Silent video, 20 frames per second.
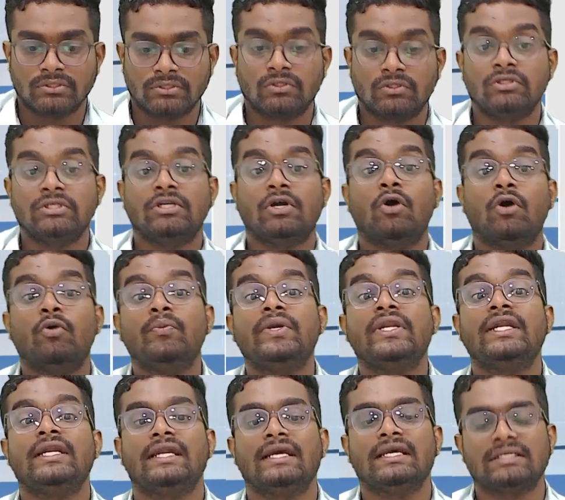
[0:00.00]
So in how
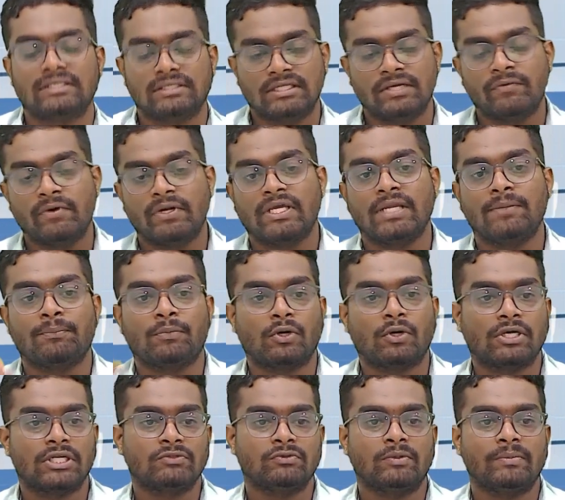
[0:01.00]
many days the work in
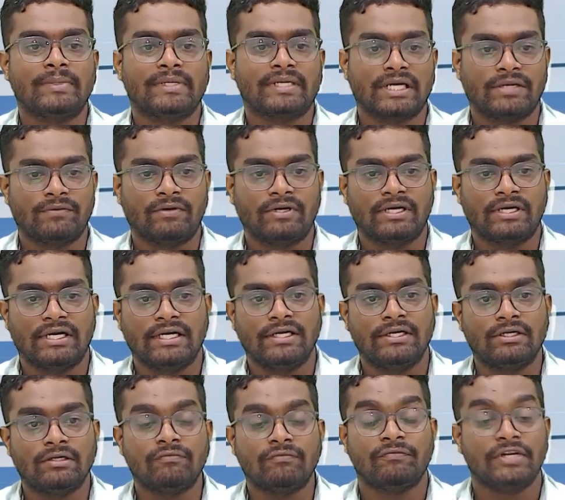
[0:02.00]
progress will be converted
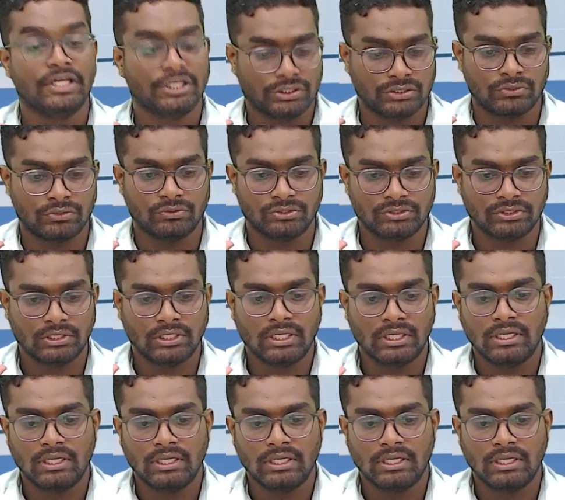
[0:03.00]
into finished goods?